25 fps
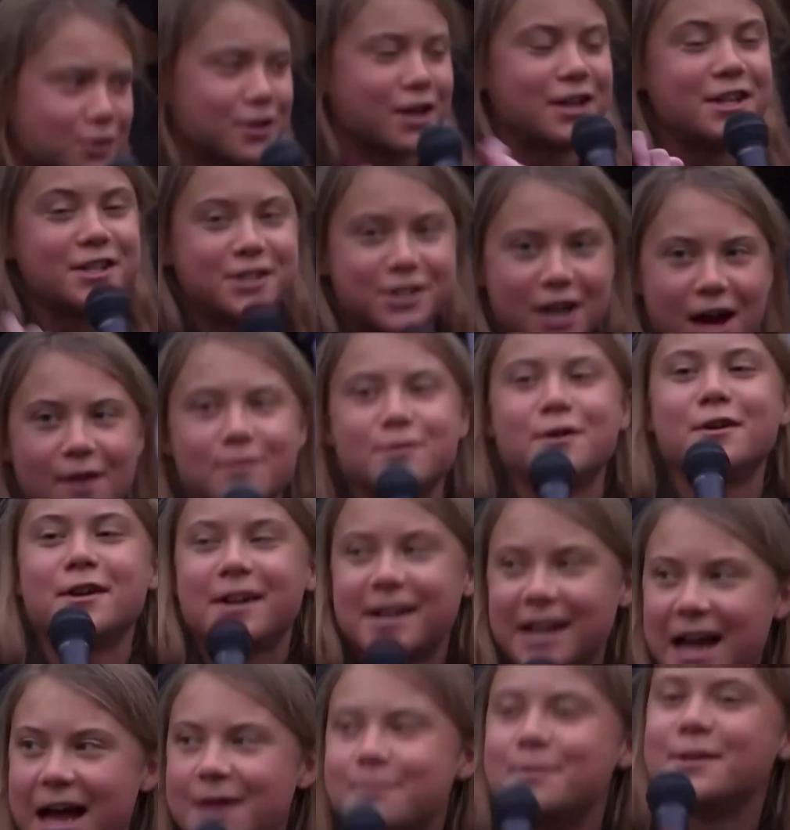You can shove
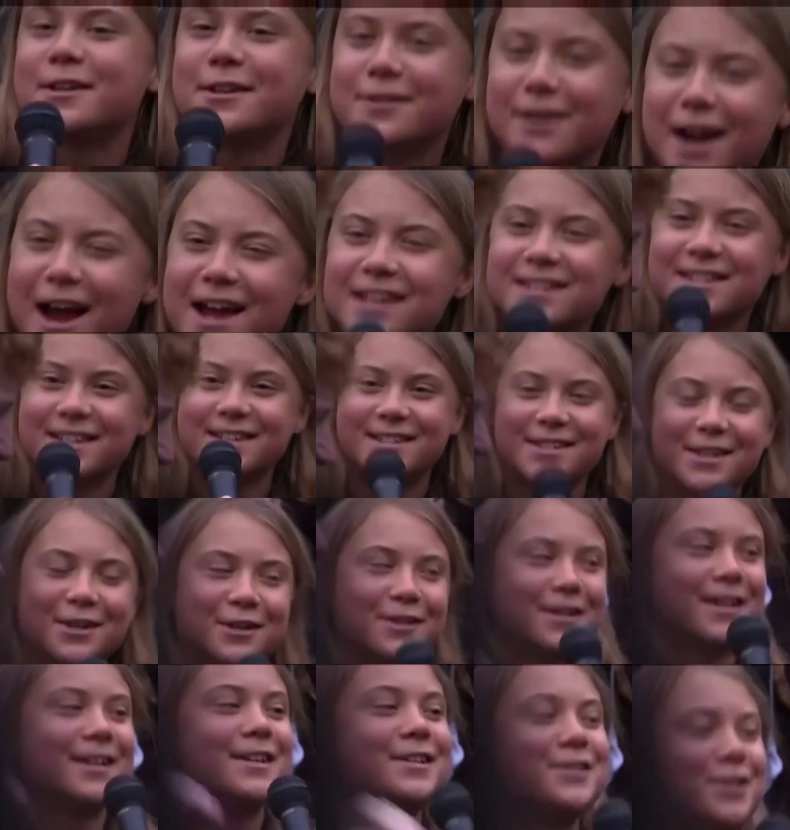your climate crisis.
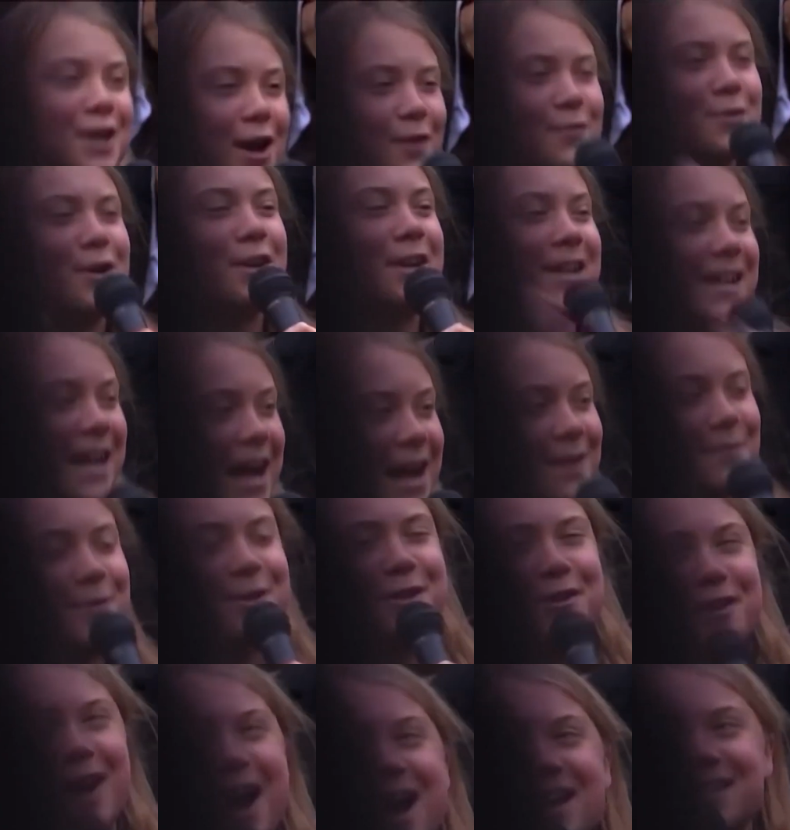You can shove your
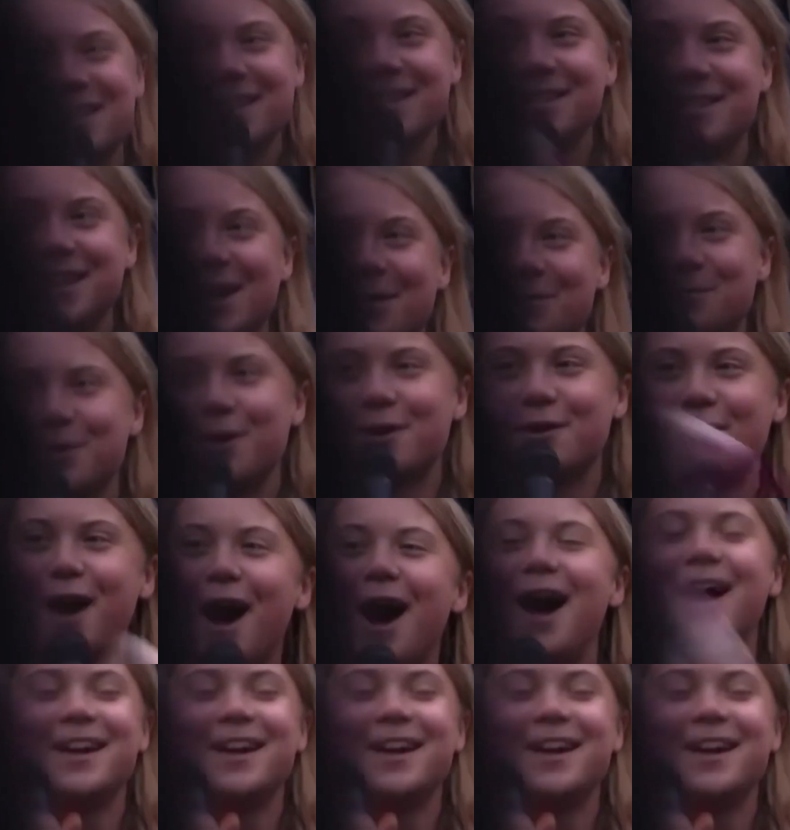climate crisis up your